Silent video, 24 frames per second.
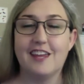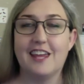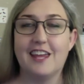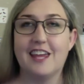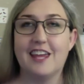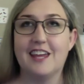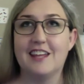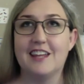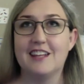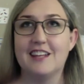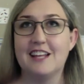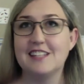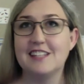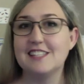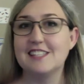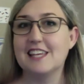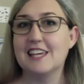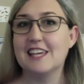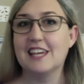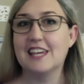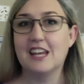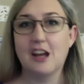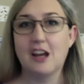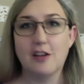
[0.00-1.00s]
And that's
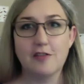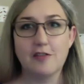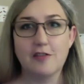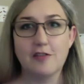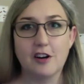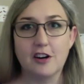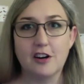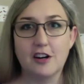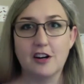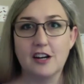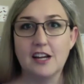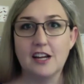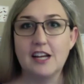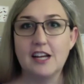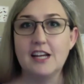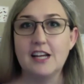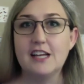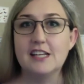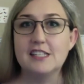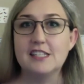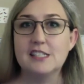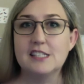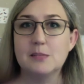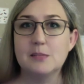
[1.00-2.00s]
kicking off our
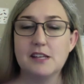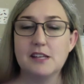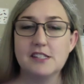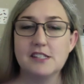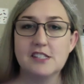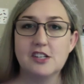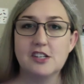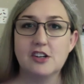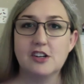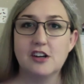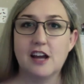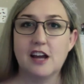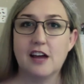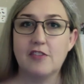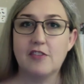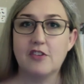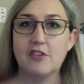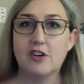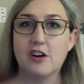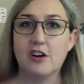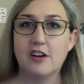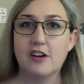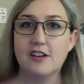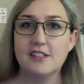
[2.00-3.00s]
semester after
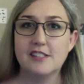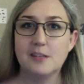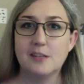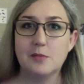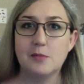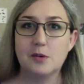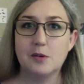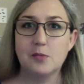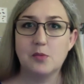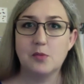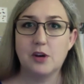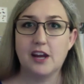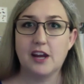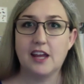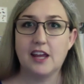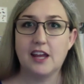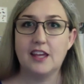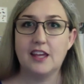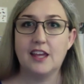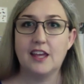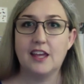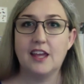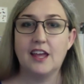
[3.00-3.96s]
our summer break.